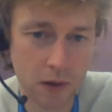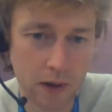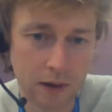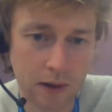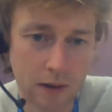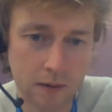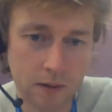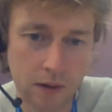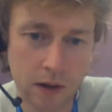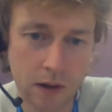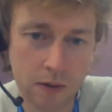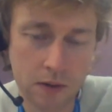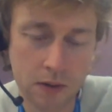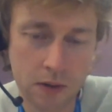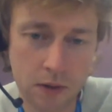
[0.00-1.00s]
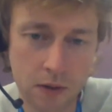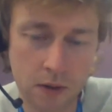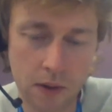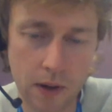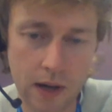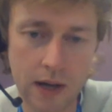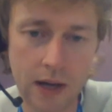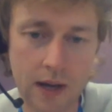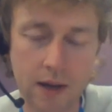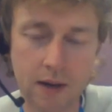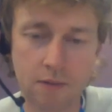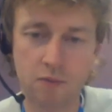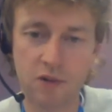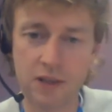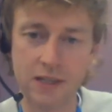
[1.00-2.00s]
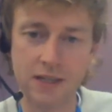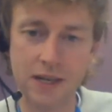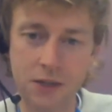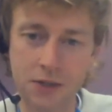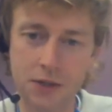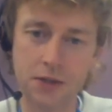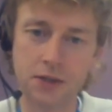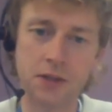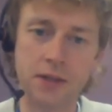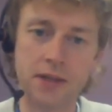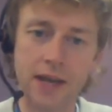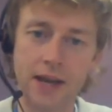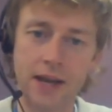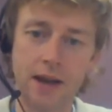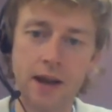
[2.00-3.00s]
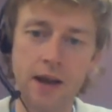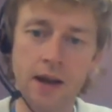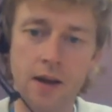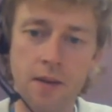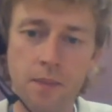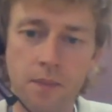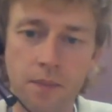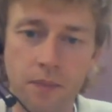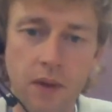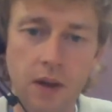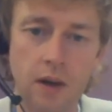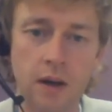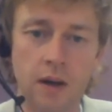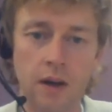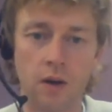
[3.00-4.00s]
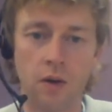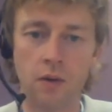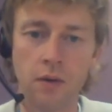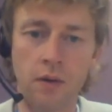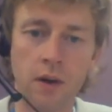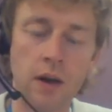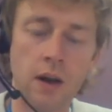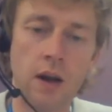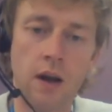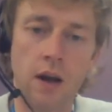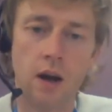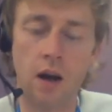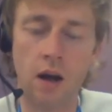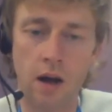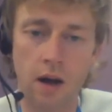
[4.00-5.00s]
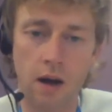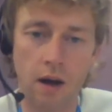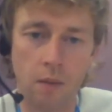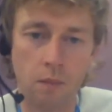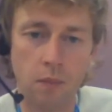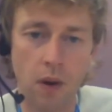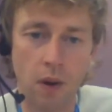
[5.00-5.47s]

I'm going to give a presentation today on our